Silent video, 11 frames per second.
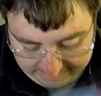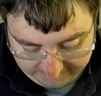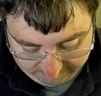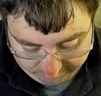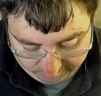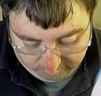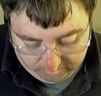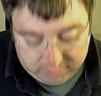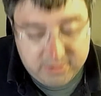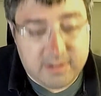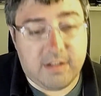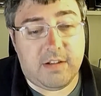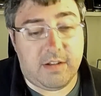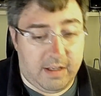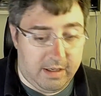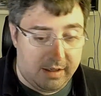guide, of course.
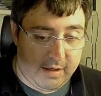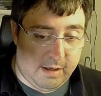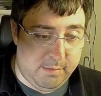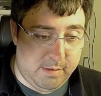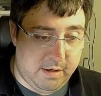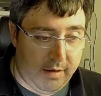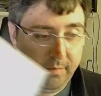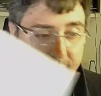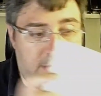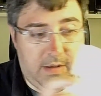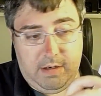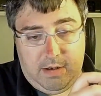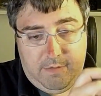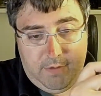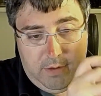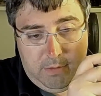It'll come in an
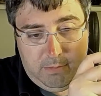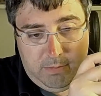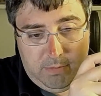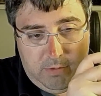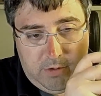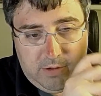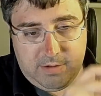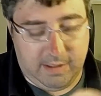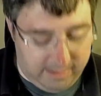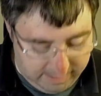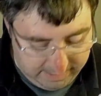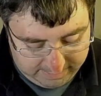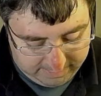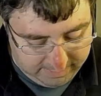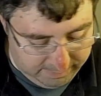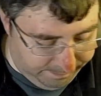envelope just like
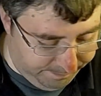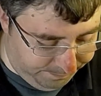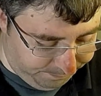this.